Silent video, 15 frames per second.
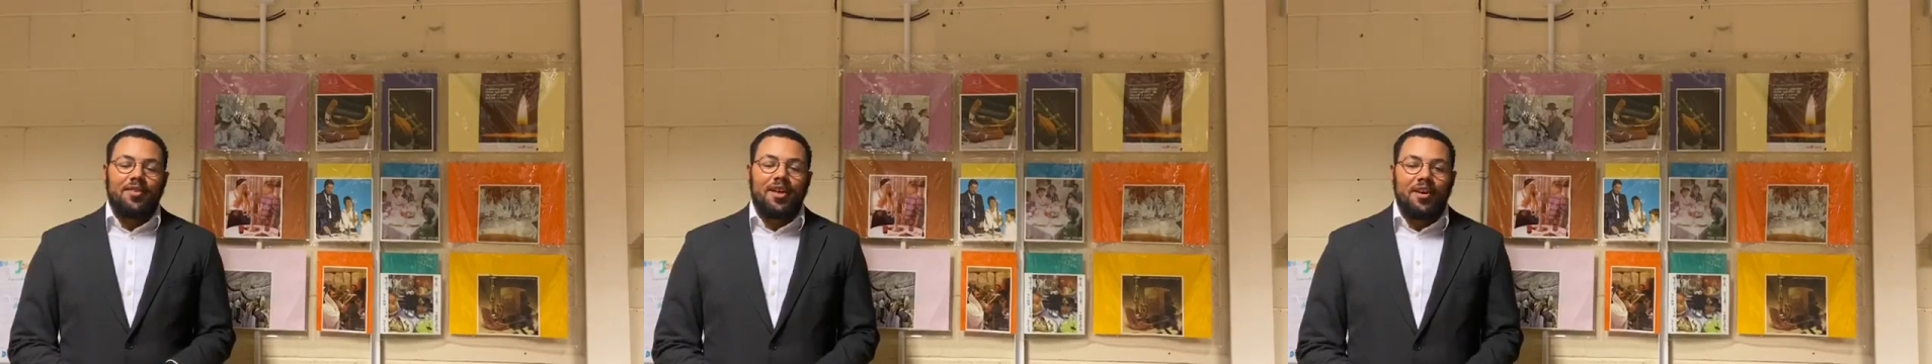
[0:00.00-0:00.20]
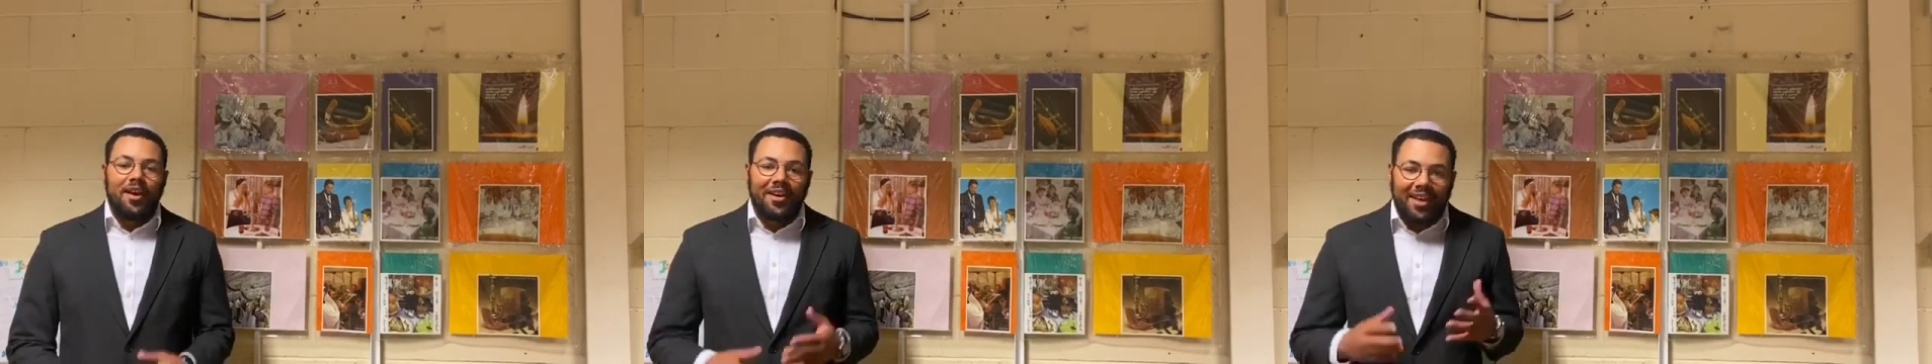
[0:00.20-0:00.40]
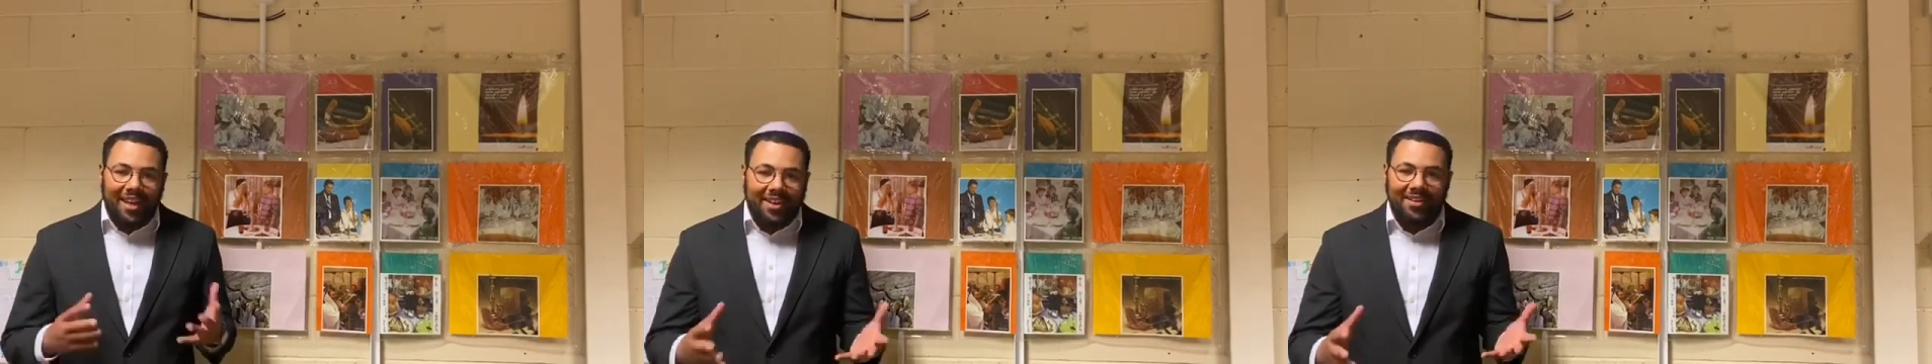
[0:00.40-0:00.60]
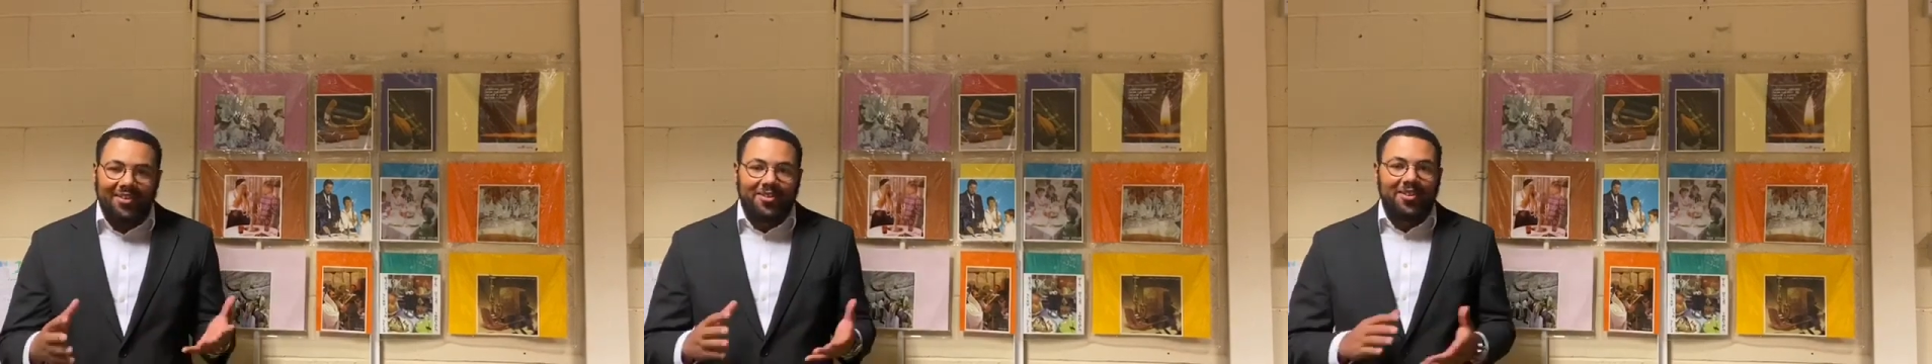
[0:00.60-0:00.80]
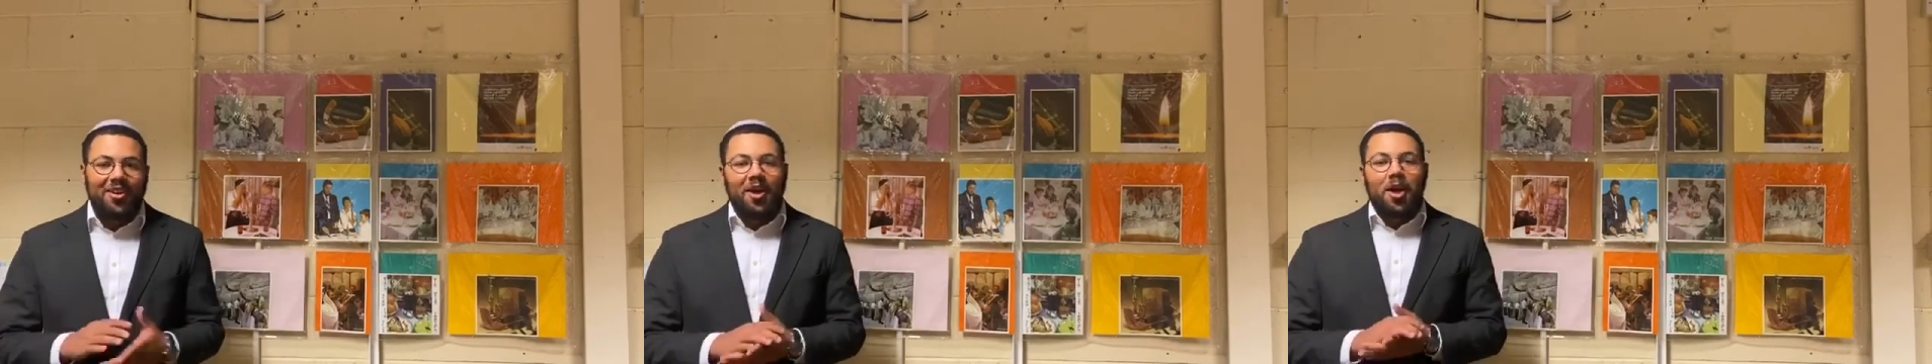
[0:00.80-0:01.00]
Again,
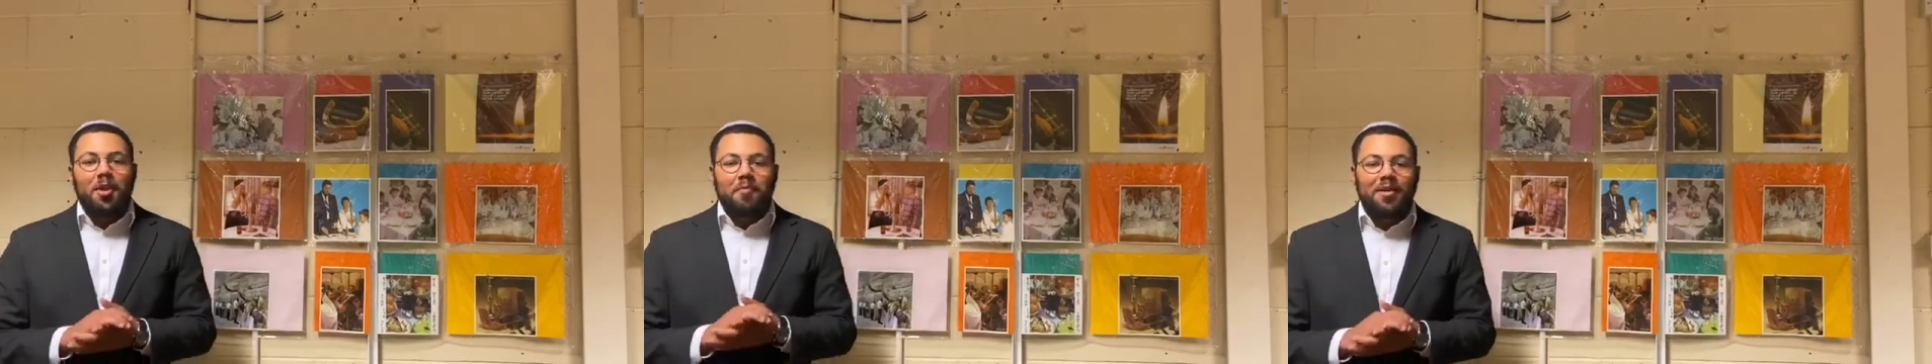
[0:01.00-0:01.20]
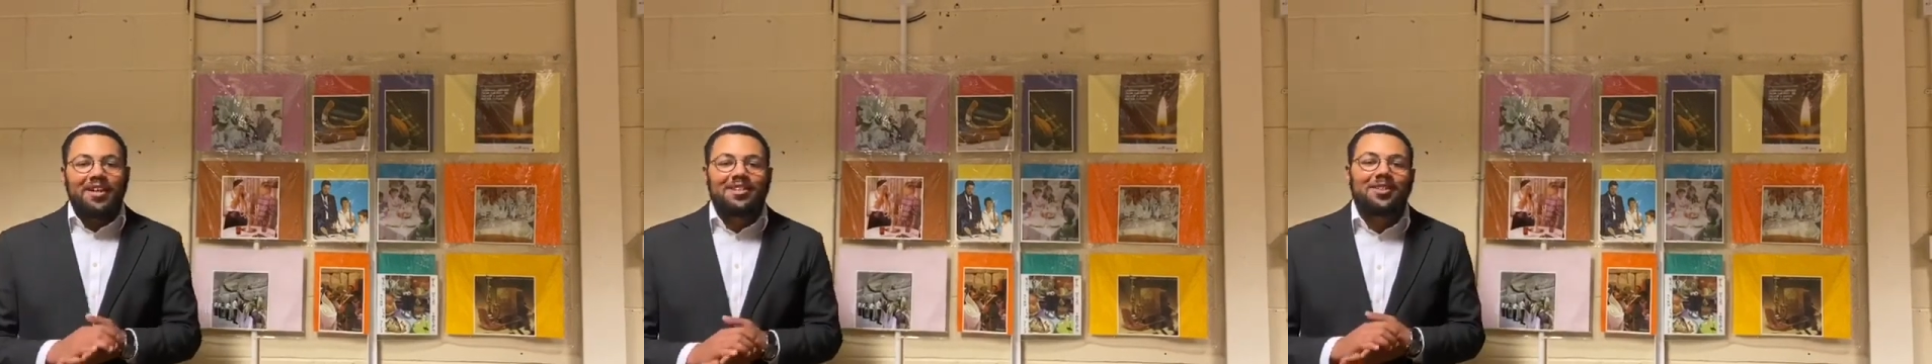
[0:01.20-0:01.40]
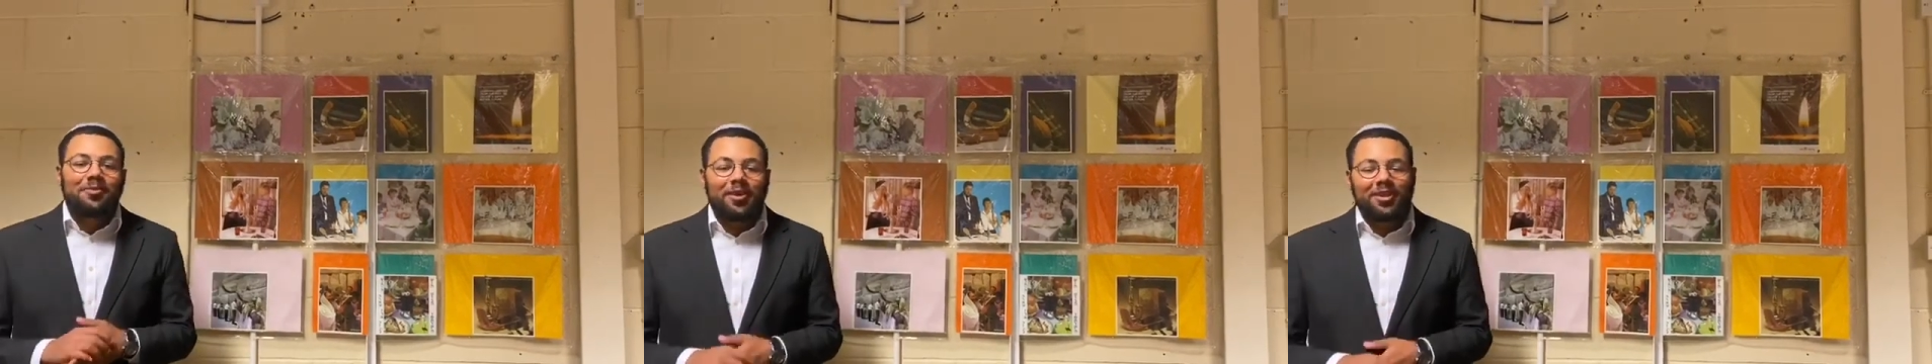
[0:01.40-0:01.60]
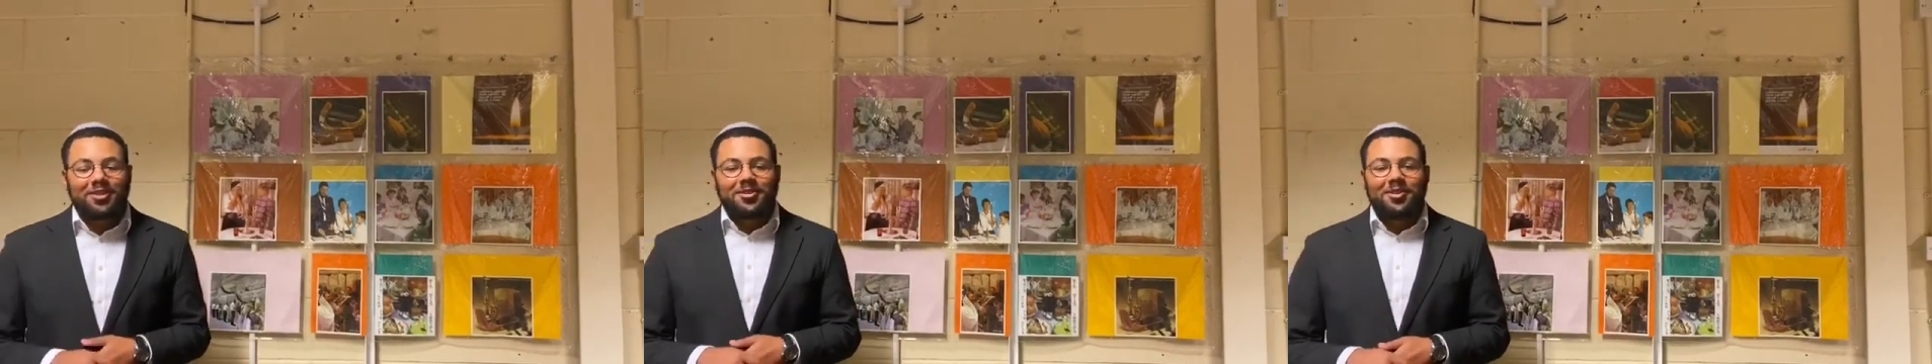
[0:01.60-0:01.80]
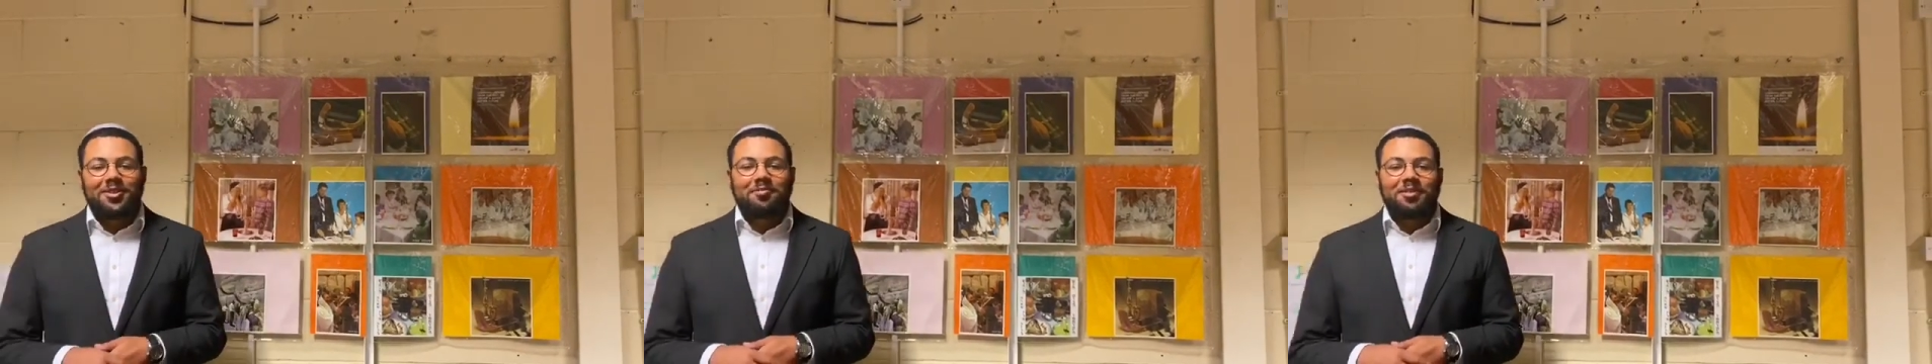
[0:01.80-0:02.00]
an amazing
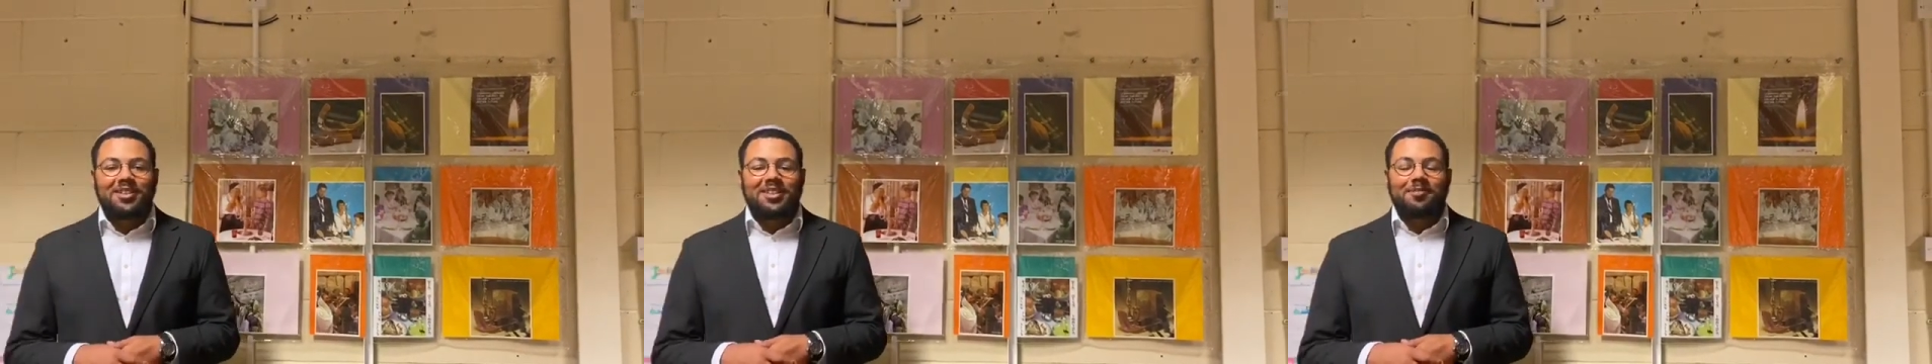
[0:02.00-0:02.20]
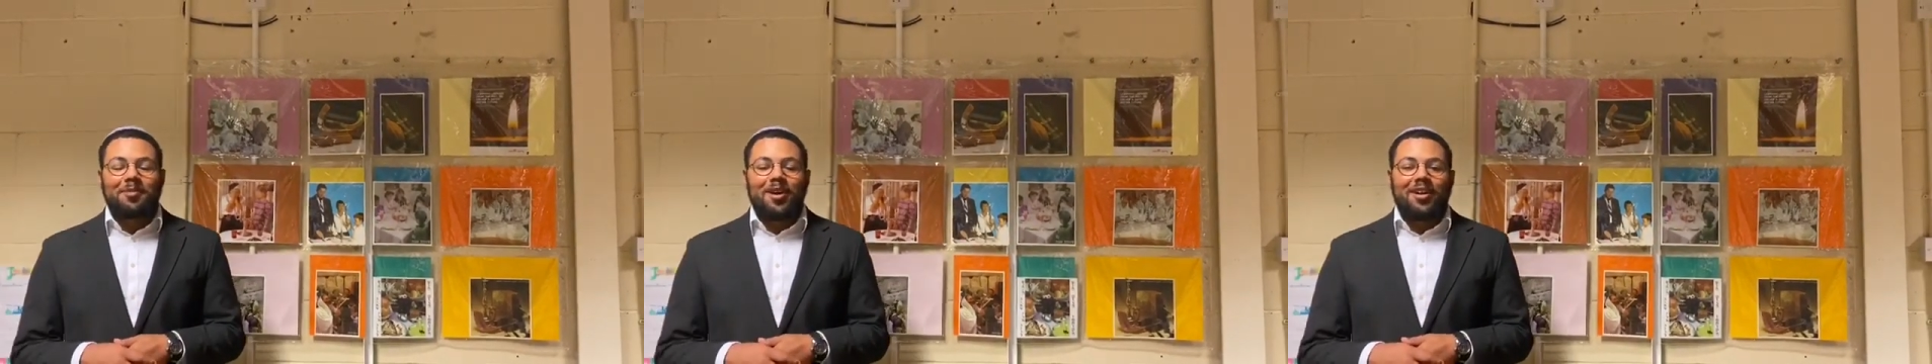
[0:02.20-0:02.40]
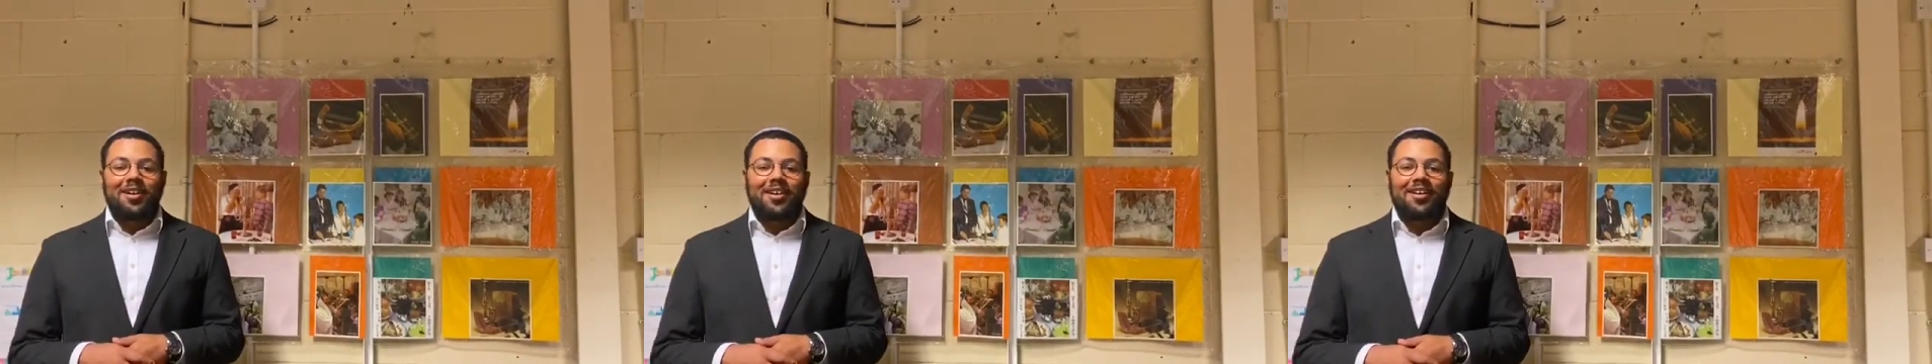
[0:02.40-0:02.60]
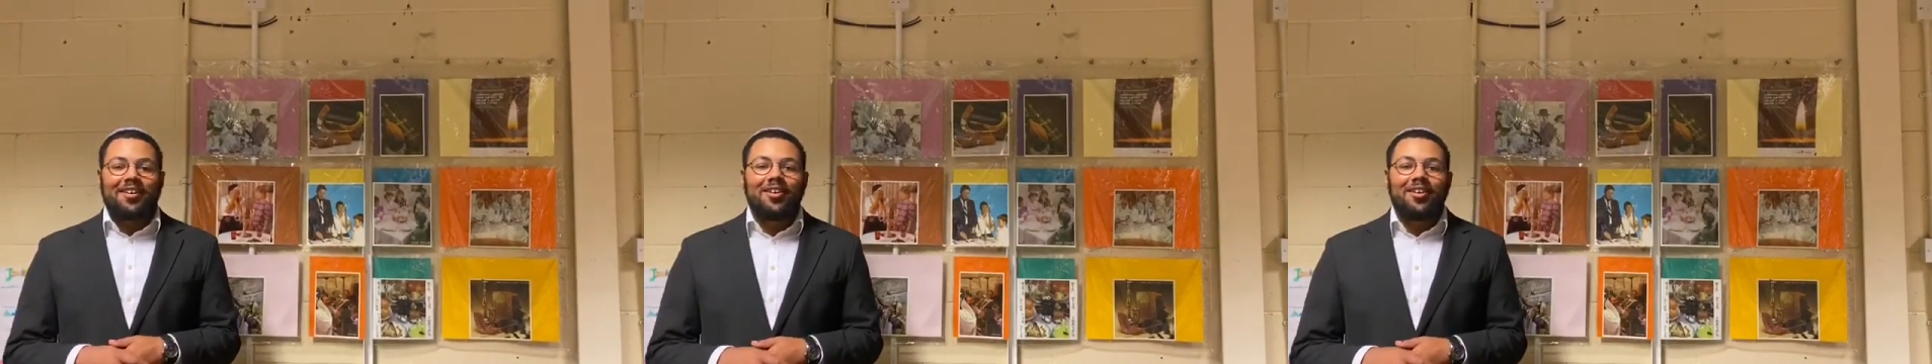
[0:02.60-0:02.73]
question, Mrs. Berling.